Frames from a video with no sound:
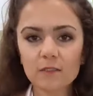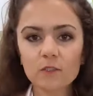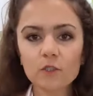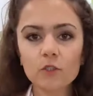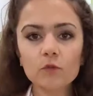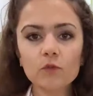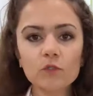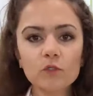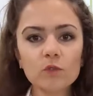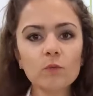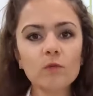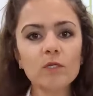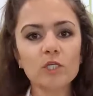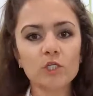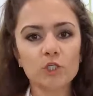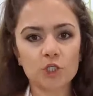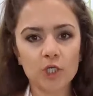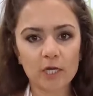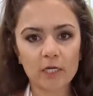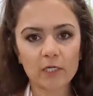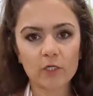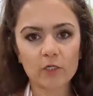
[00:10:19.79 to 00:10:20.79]
You just want
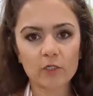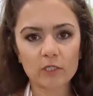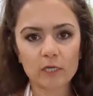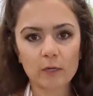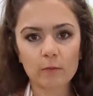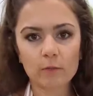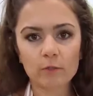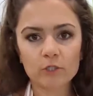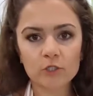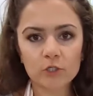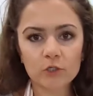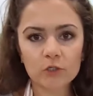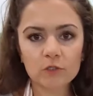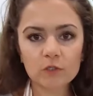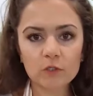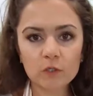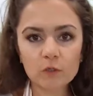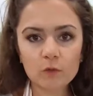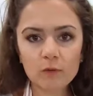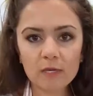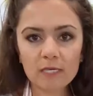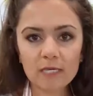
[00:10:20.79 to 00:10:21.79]
to check your temperature so
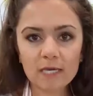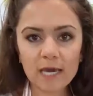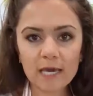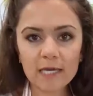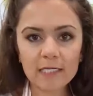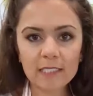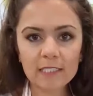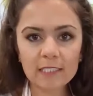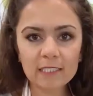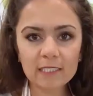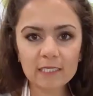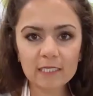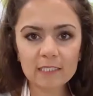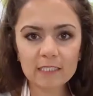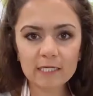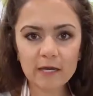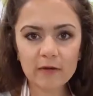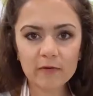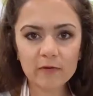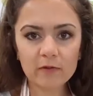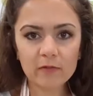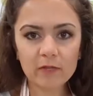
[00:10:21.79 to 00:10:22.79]
you can kind of see
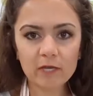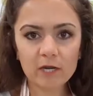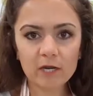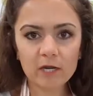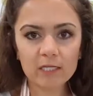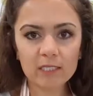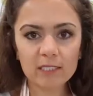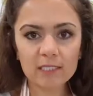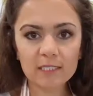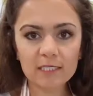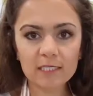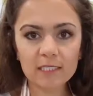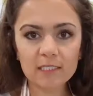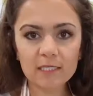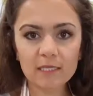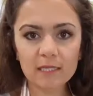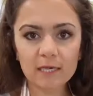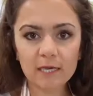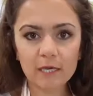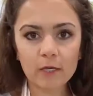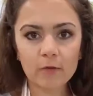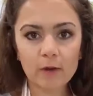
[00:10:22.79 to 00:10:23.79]
down in there. It's
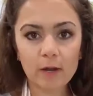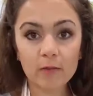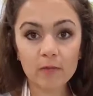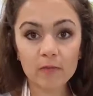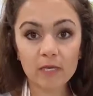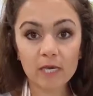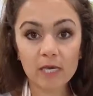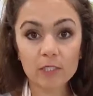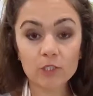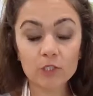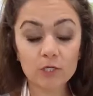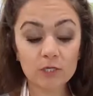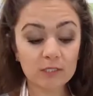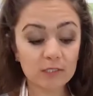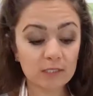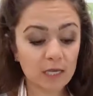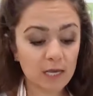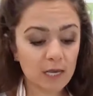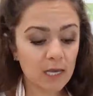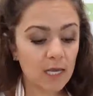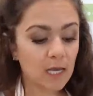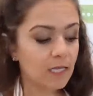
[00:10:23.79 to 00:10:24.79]
sizzling around the edges.
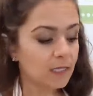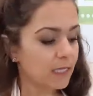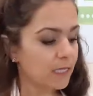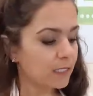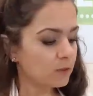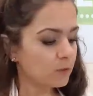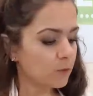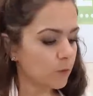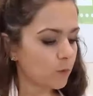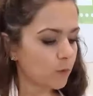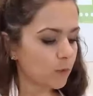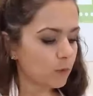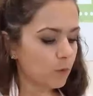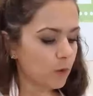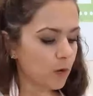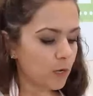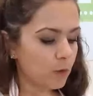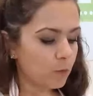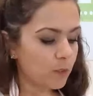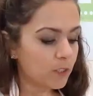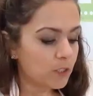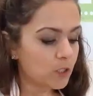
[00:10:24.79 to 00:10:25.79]
That's what we
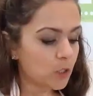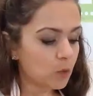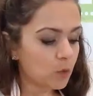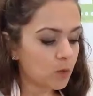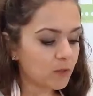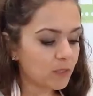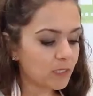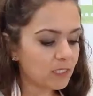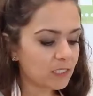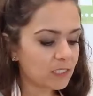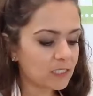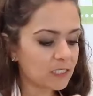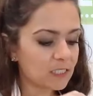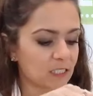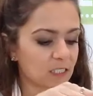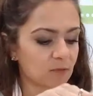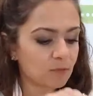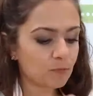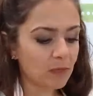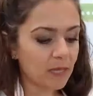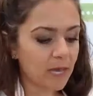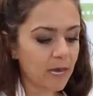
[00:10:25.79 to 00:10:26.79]
want. We don't want this to
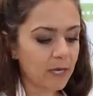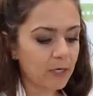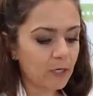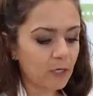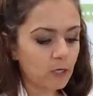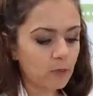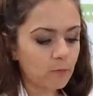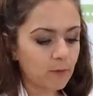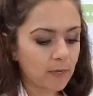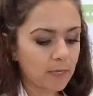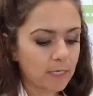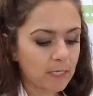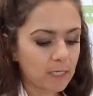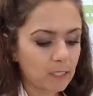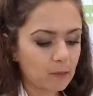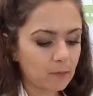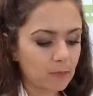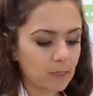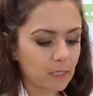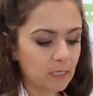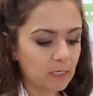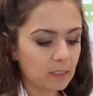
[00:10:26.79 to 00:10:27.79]
splatter by any
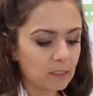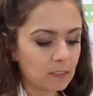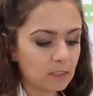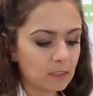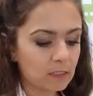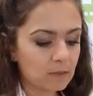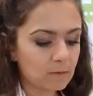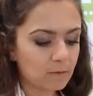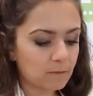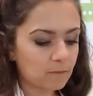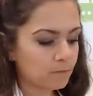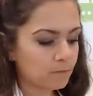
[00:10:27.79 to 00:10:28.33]
means,